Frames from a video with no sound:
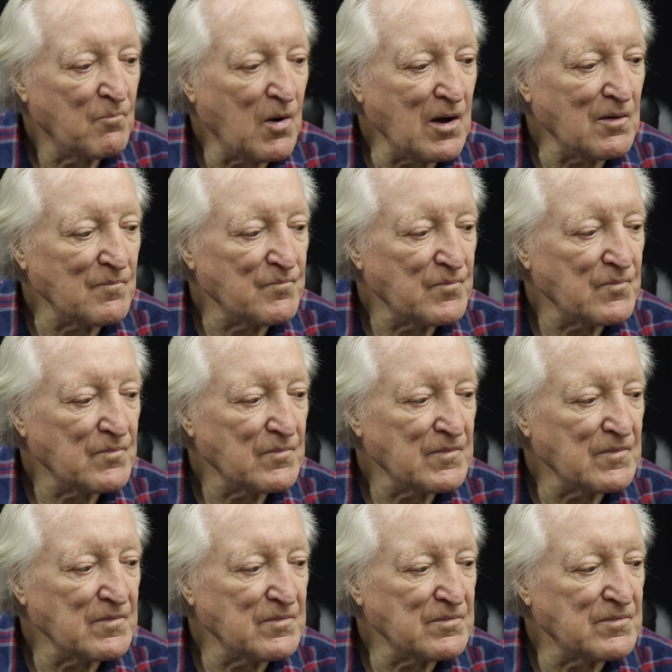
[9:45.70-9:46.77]
well,
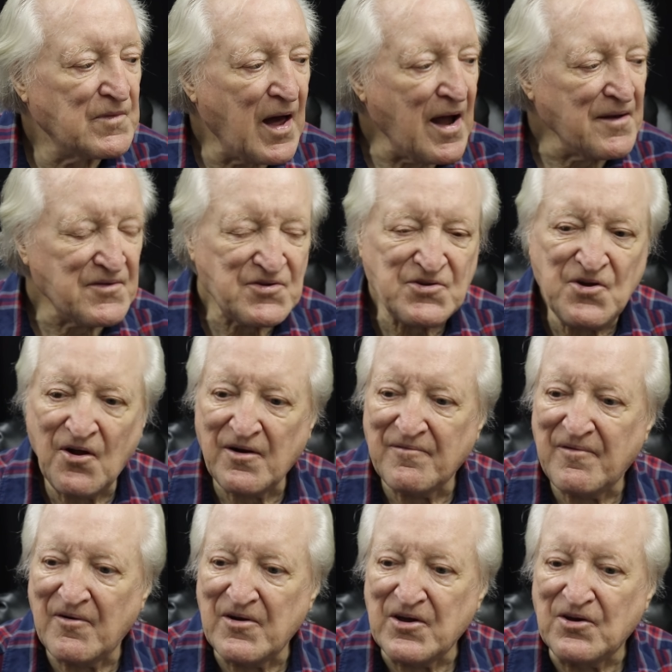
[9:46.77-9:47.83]
that's not a
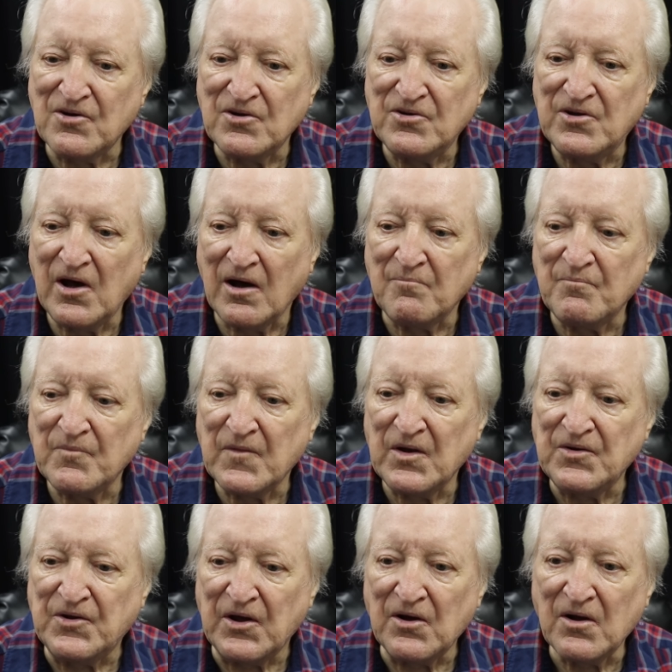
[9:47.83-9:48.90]
very good
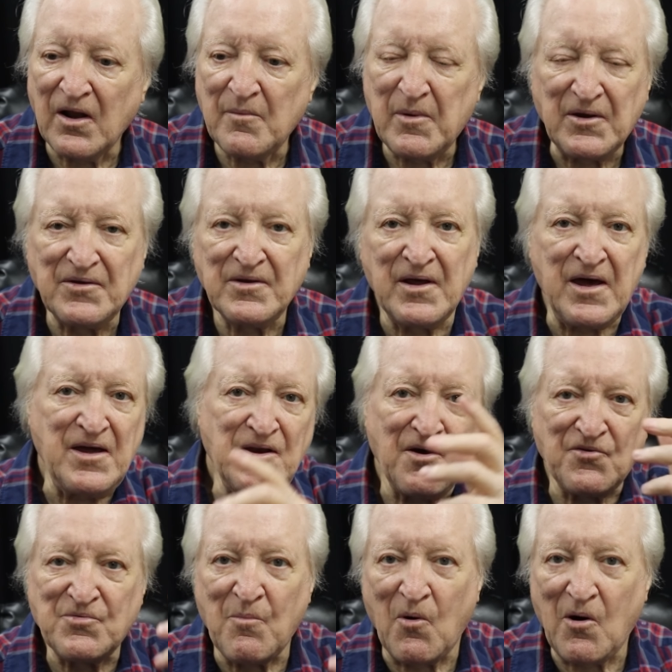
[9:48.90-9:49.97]
deal. I mean, he
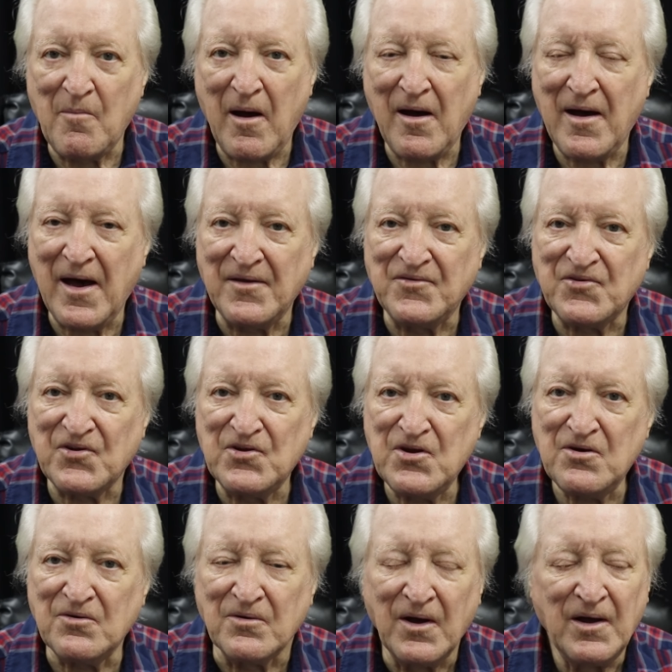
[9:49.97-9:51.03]
knows more about heads than
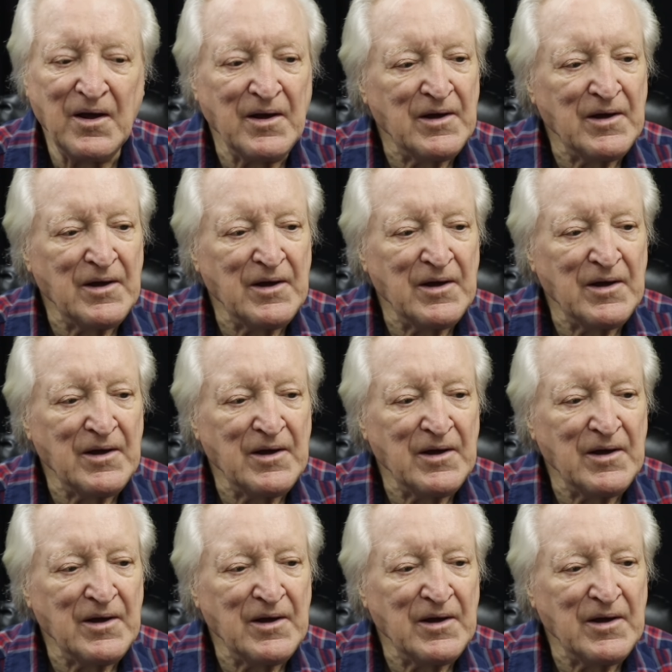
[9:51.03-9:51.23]
you.